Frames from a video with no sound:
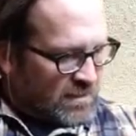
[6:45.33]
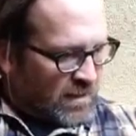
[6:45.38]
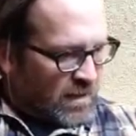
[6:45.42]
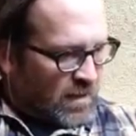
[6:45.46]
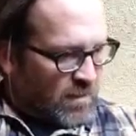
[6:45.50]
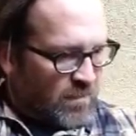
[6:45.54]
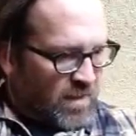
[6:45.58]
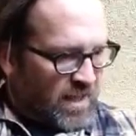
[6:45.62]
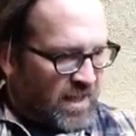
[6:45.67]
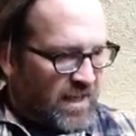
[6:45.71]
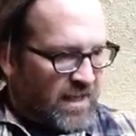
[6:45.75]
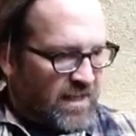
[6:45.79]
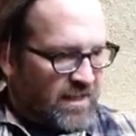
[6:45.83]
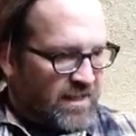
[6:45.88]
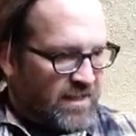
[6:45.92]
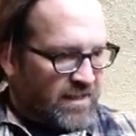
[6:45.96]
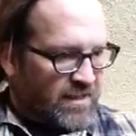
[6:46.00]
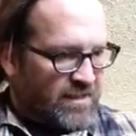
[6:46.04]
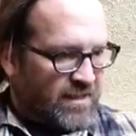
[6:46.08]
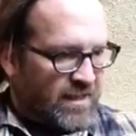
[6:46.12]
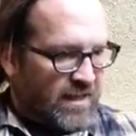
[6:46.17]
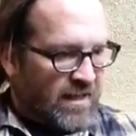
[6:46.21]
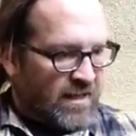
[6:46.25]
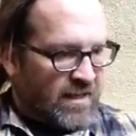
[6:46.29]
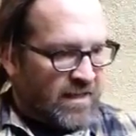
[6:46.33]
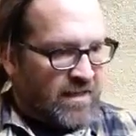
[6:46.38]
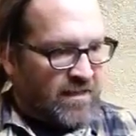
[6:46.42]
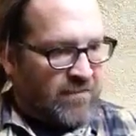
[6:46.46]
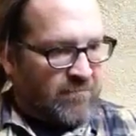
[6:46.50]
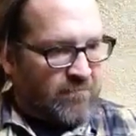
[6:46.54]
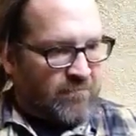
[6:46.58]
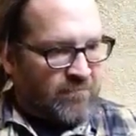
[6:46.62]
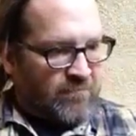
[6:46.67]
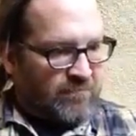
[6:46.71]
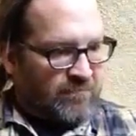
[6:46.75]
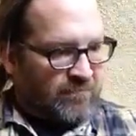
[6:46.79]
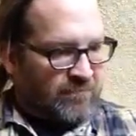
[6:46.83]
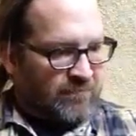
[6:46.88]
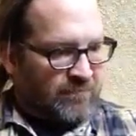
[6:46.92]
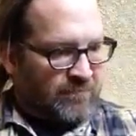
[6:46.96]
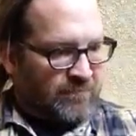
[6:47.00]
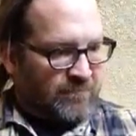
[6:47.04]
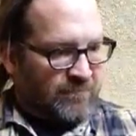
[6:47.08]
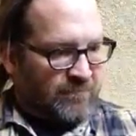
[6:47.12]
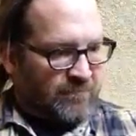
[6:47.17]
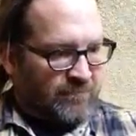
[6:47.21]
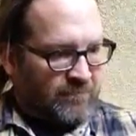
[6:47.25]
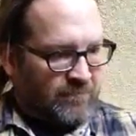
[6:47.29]
Armageddon Time
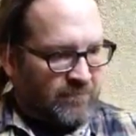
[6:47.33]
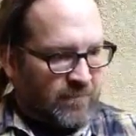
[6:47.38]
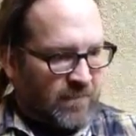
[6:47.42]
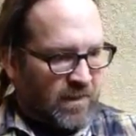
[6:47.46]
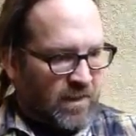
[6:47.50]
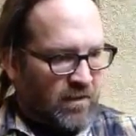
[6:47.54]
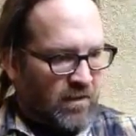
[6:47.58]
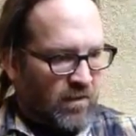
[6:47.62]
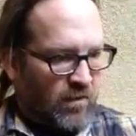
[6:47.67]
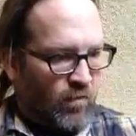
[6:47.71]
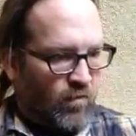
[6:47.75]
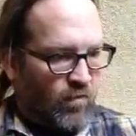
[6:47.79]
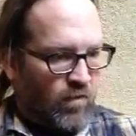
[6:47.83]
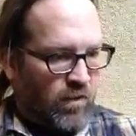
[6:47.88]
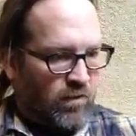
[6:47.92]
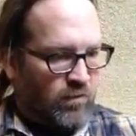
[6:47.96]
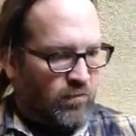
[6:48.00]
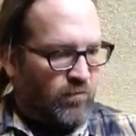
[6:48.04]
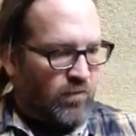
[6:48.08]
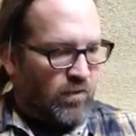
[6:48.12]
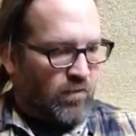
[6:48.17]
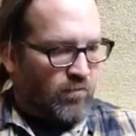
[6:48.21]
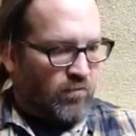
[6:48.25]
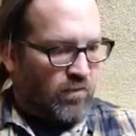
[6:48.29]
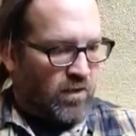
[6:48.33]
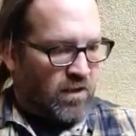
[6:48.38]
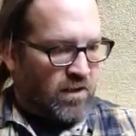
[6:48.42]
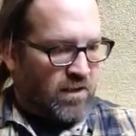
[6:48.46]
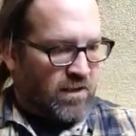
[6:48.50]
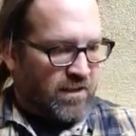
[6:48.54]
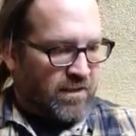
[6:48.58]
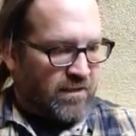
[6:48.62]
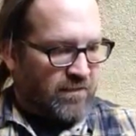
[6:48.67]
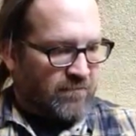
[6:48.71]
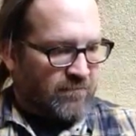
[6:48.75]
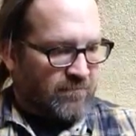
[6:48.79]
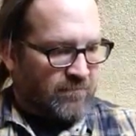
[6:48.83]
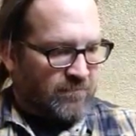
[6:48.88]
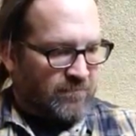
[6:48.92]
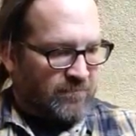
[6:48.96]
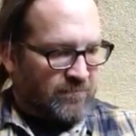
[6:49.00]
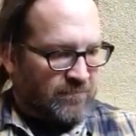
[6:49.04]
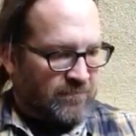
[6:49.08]
called World War One.